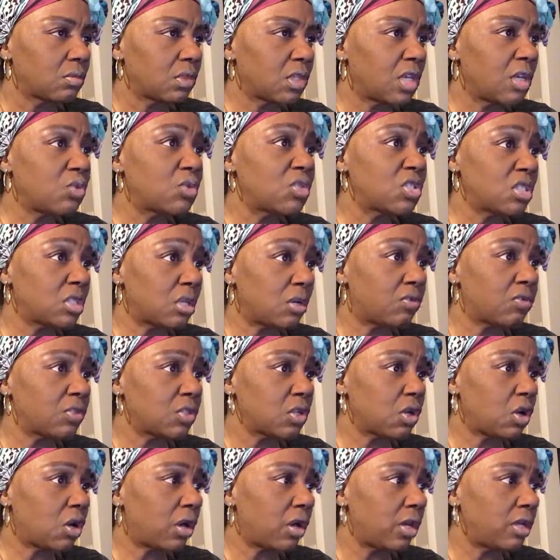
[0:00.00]
he was
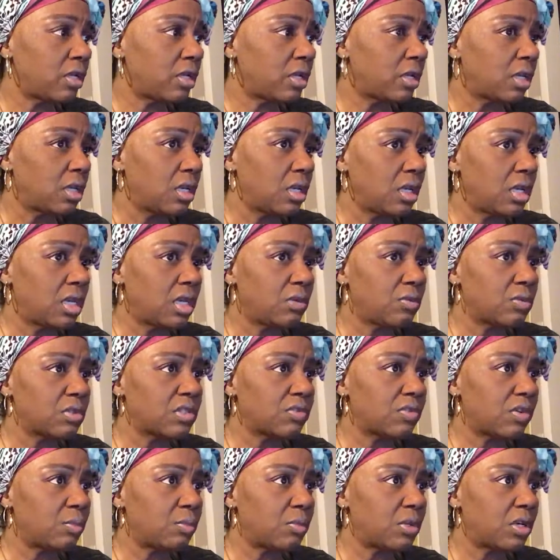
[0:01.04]
self-taught. He was
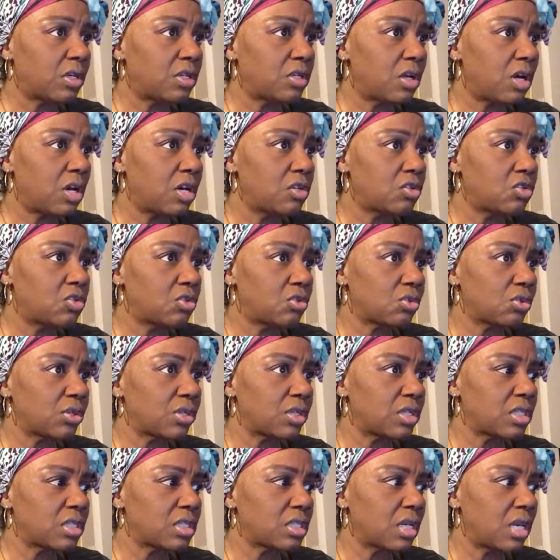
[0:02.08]
from
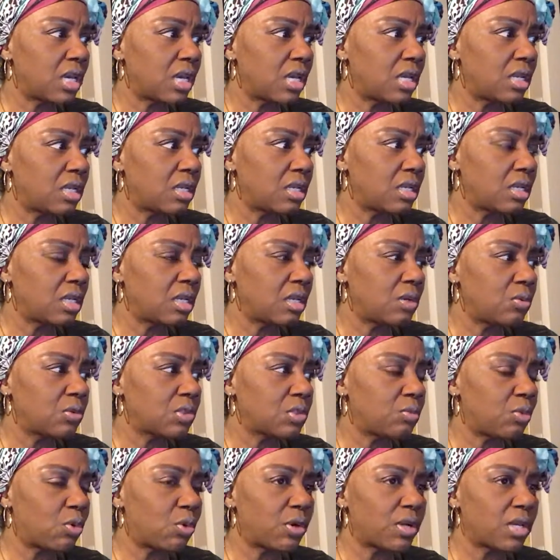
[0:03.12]
Honduras, and he was
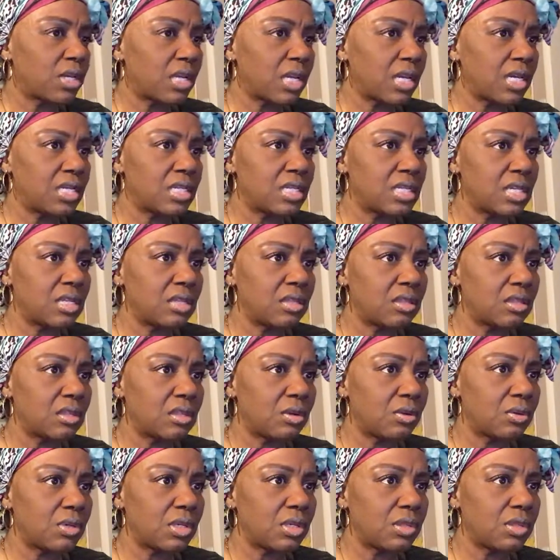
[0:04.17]
born in
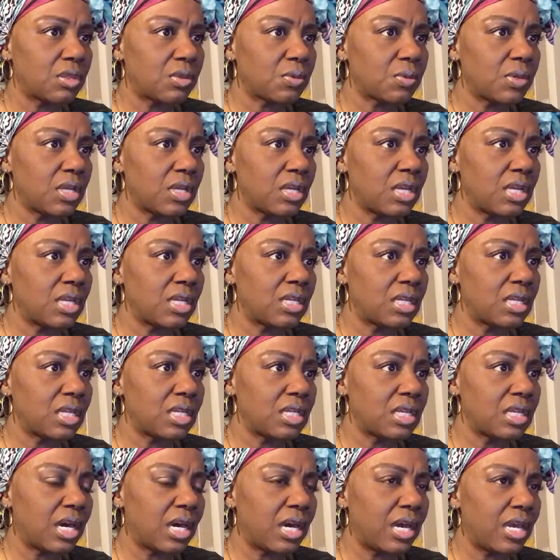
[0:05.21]
1933, and he
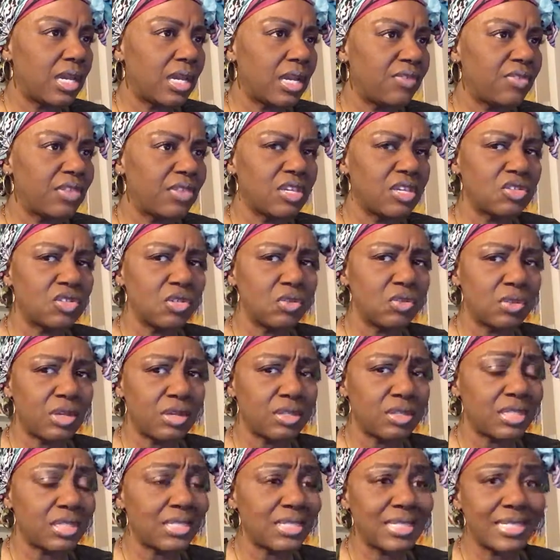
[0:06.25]
died, I think, in
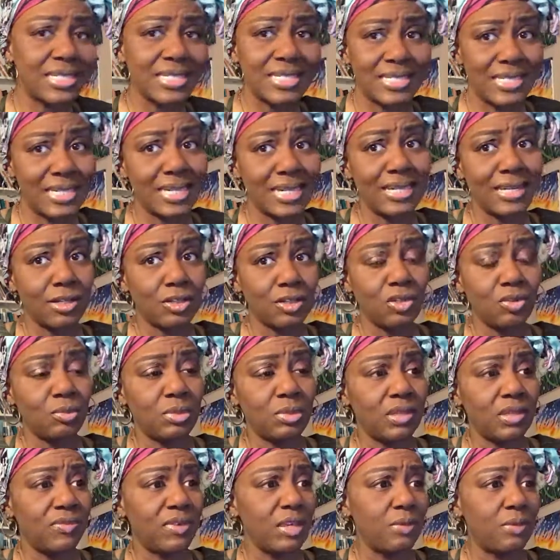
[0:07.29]
2016. I do
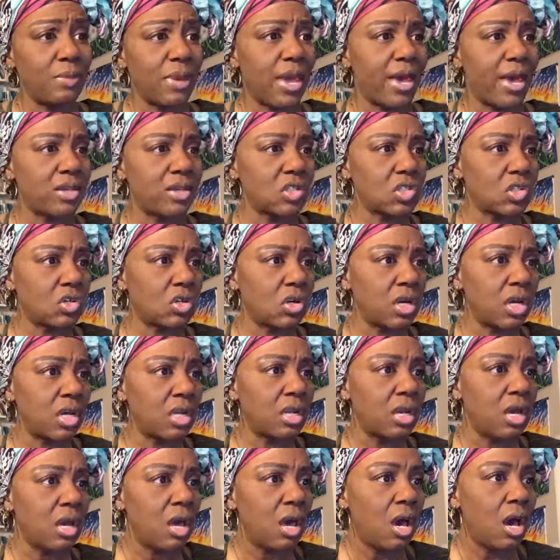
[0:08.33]
believe he passed on
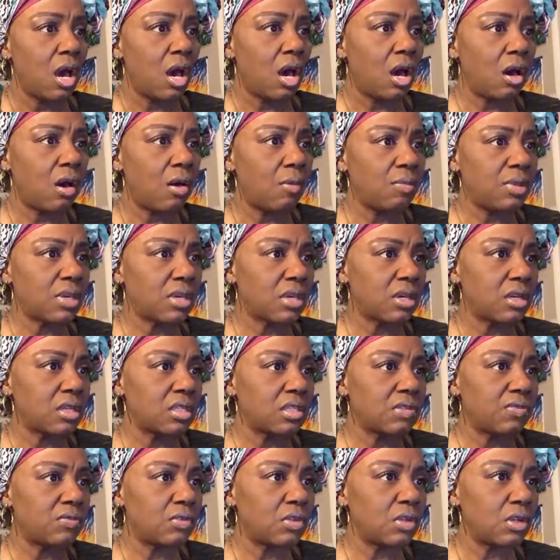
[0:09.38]
because
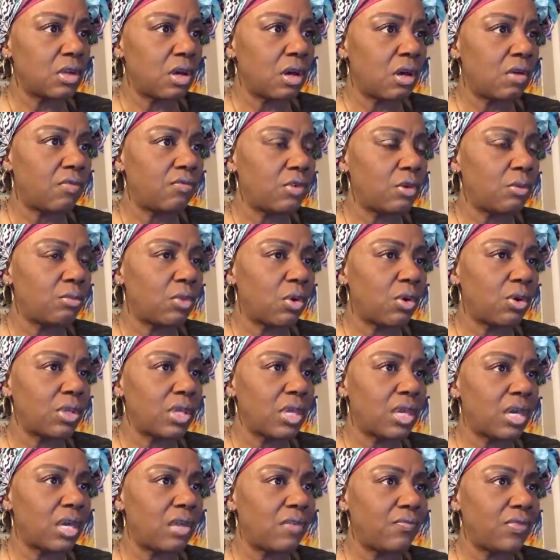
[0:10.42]
of
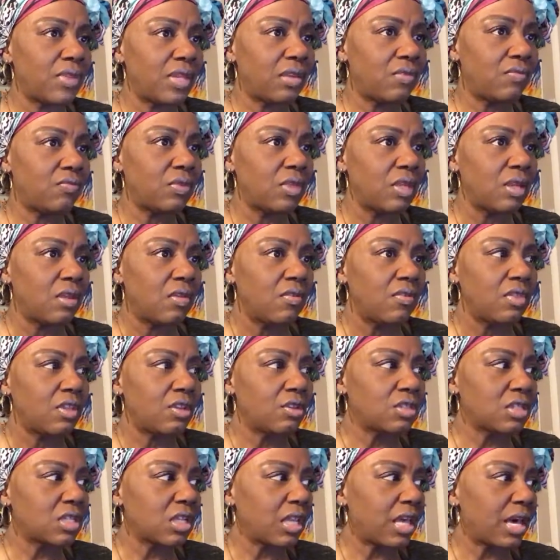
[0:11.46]
pneumonia. And then
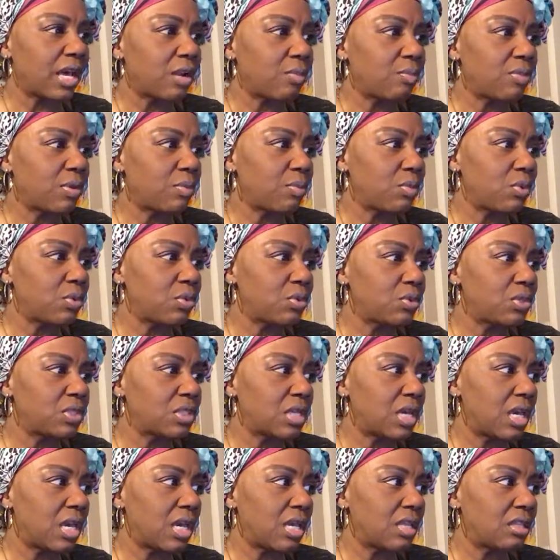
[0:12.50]
there's a lot of people who
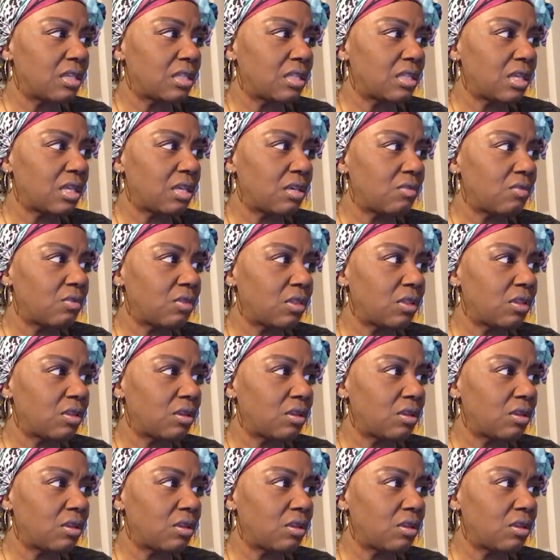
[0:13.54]
say that they